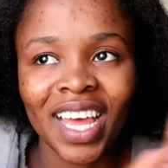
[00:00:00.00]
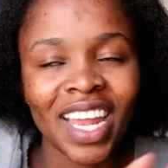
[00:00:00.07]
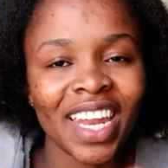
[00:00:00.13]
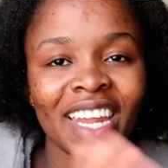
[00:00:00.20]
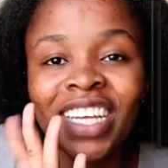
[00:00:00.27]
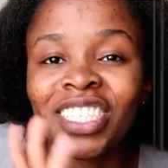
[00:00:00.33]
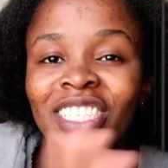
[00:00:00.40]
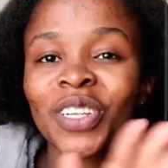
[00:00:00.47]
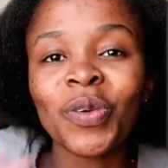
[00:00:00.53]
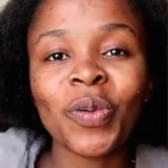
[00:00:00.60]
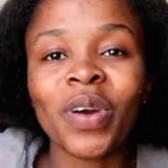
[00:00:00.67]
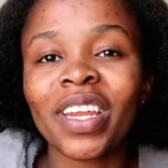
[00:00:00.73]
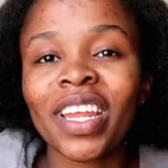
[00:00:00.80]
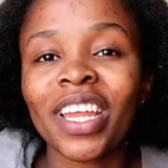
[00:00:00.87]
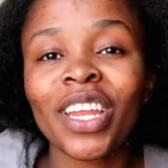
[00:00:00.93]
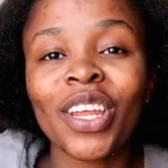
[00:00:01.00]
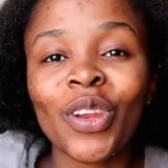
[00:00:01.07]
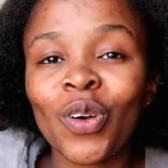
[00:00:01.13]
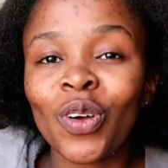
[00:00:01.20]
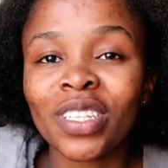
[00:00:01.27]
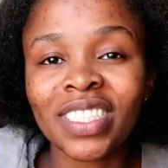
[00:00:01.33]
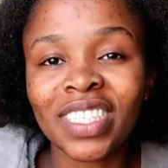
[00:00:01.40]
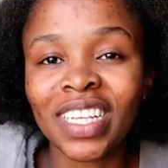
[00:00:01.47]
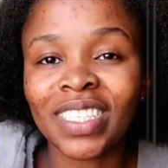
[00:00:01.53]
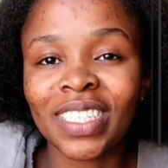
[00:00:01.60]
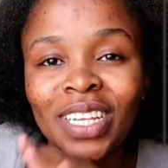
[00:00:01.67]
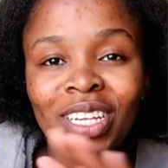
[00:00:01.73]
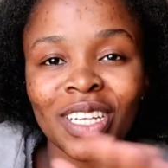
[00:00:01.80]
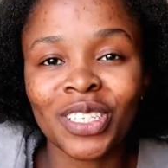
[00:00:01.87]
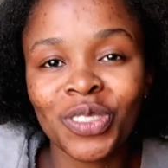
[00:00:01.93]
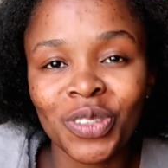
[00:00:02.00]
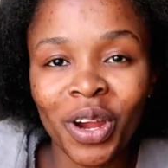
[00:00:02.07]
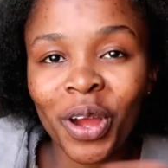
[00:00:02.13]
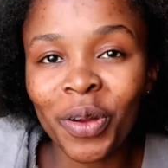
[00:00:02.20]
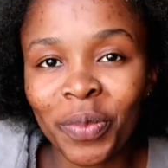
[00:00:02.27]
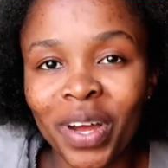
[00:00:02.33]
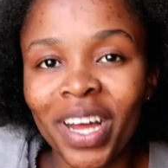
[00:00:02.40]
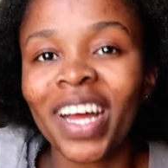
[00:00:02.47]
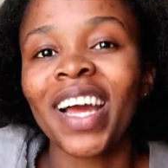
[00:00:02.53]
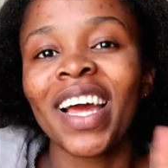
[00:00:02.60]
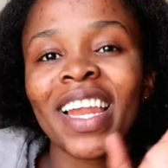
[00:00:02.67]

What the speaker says: Like, she didn't want any nonsense, any drama.